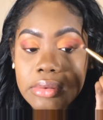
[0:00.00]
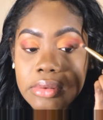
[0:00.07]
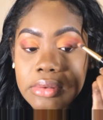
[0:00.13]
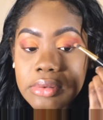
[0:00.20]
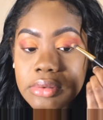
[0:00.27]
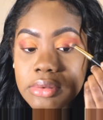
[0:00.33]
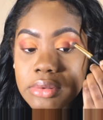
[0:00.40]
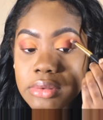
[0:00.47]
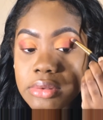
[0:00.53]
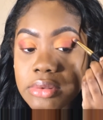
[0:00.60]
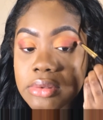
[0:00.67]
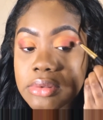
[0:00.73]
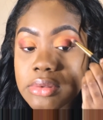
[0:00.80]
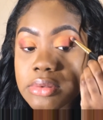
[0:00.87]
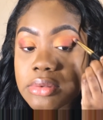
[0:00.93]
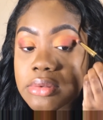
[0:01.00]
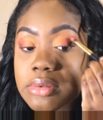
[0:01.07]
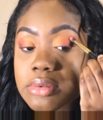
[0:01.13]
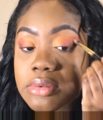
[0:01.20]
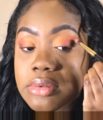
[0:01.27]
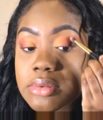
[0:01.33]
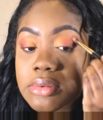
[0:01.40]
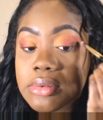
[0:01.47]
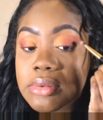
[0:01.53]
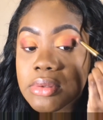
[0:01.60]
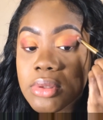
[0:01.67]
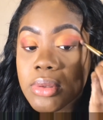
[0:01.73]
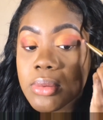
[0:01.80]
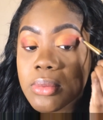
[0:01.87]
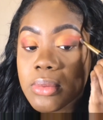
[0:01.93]
Oh,
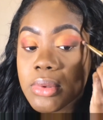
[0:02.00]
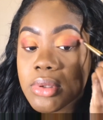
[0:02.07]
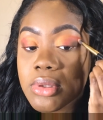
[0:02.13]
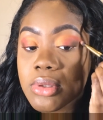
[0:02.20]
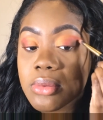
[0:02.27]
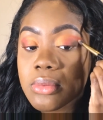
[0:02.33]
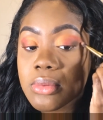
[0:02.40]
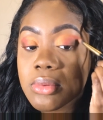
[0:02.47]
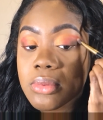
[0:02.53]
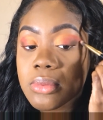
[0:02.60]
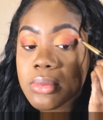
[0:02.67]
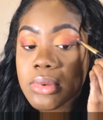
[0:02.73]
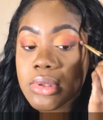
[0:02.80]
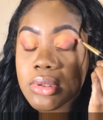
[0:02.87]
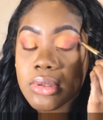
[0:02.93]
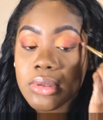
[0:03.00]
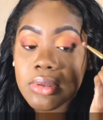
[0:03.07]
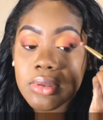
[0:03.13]
what are you doing?